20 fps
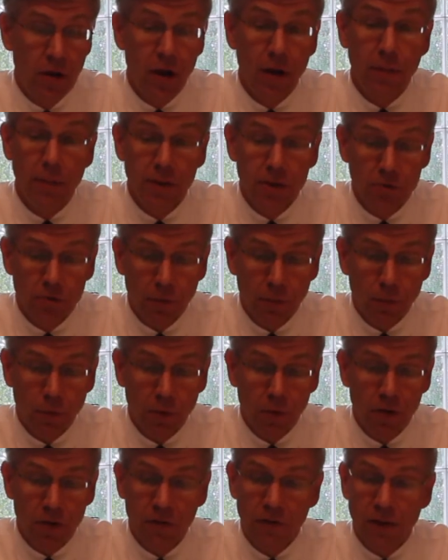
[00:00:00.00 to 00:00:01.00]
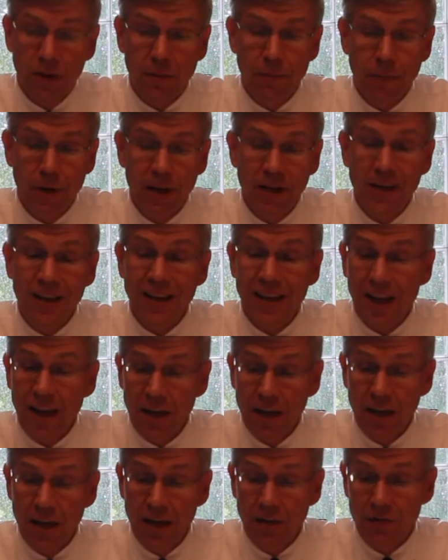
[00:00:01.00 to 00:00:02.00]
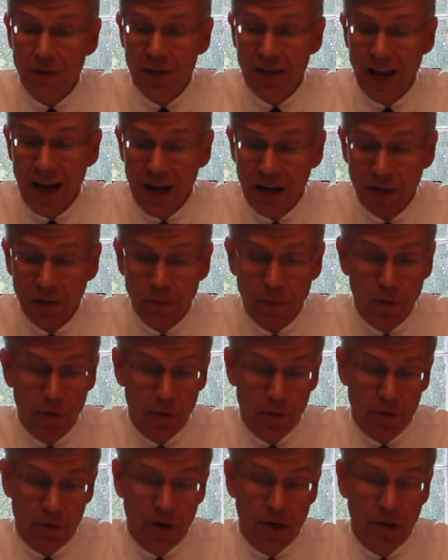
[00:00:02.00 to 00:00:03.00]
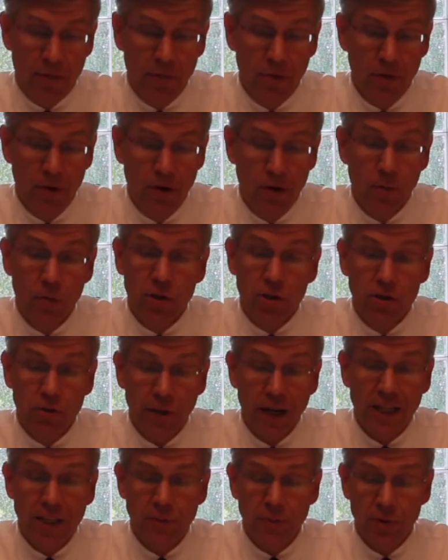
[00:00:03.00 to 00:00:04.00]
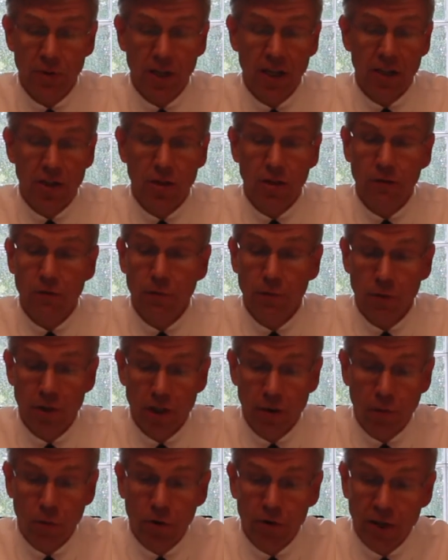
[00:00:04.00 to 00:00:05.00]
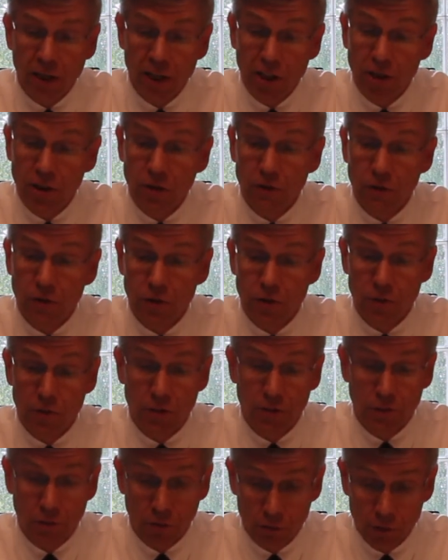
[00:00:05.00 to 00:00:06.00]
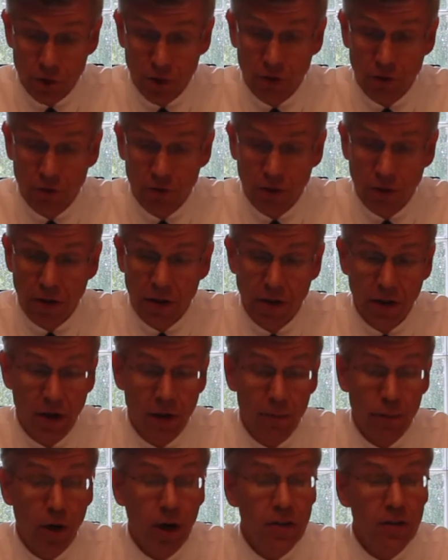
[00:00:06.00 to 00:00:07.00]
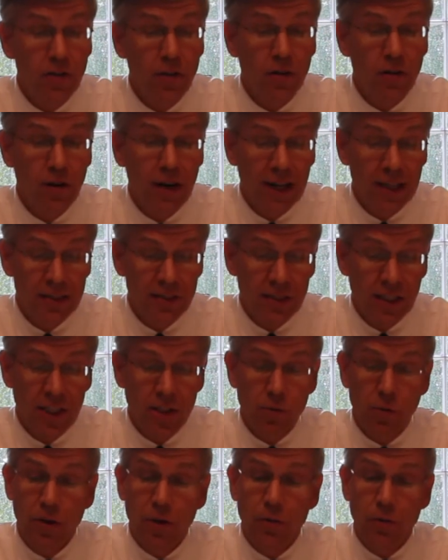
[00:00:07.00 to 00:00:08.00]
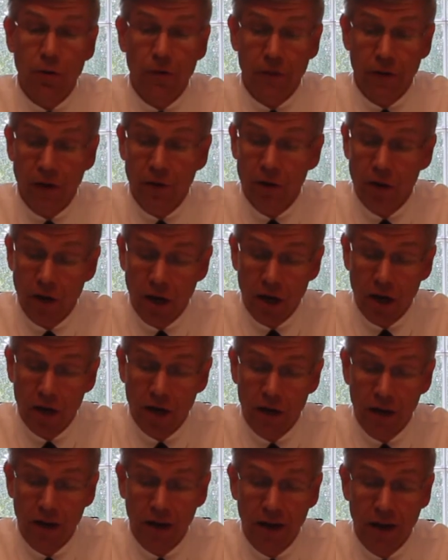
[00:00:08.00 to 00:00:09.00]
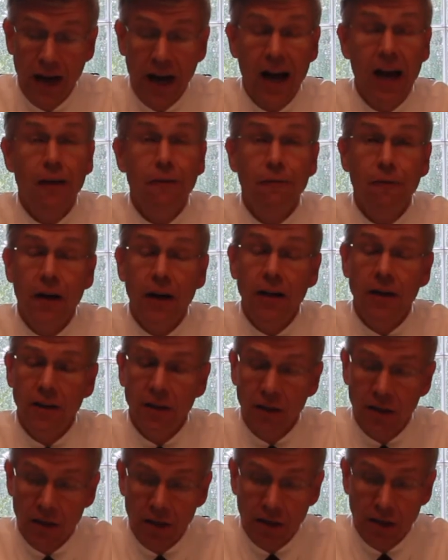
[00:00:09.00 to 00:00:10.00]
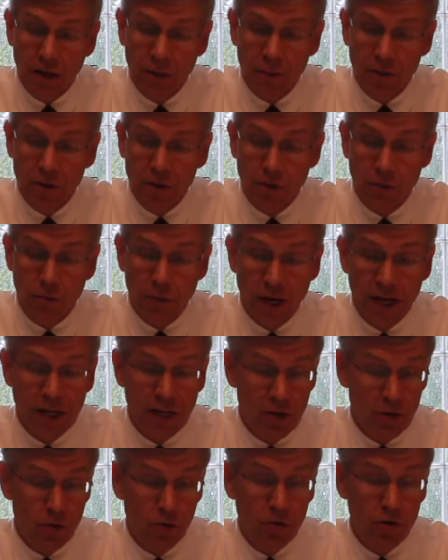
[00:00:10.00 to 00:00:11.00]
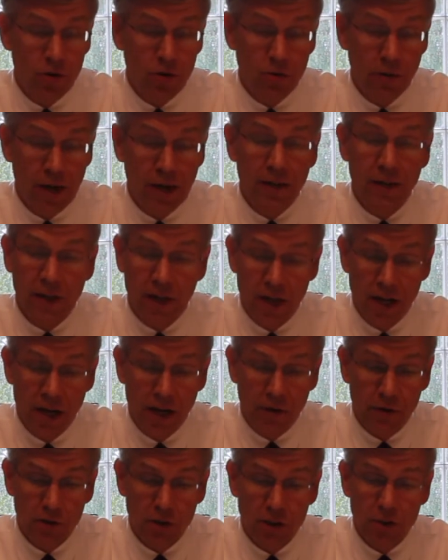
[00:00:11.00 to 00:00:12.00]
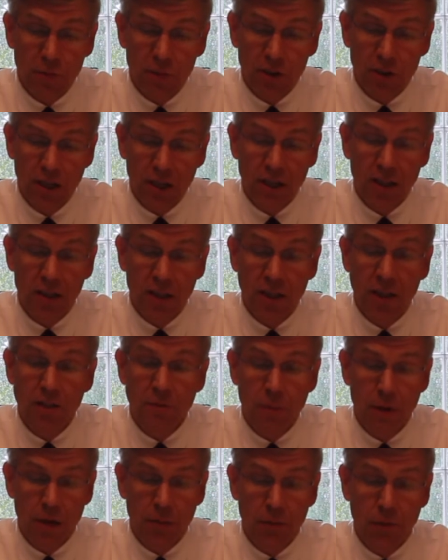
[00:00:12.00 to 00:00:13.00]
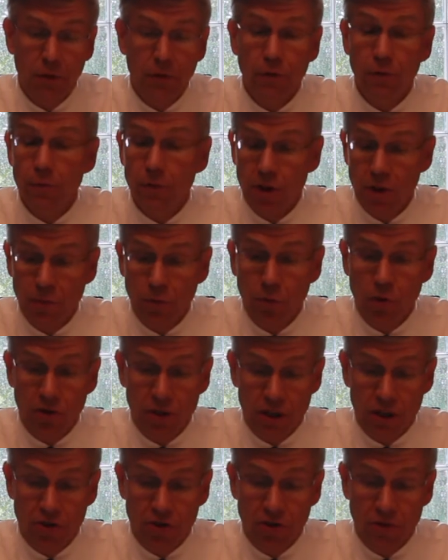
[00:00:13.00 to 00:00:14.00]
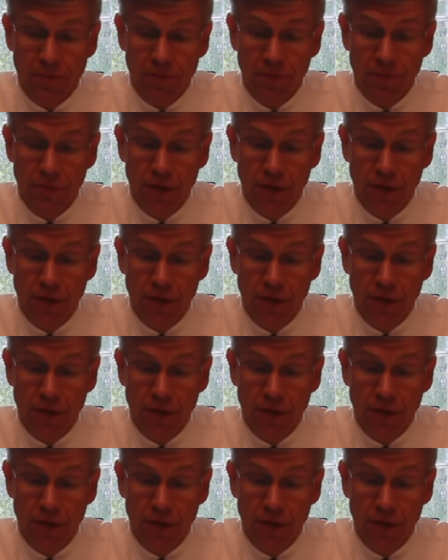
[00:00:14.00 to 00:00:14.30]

amidst report of the impending ending of the DACA program, which grants protection from deportation from children brought to the United States when they were very young, I find it incumbent to write and urge you and the Congress to protect these people from deportation.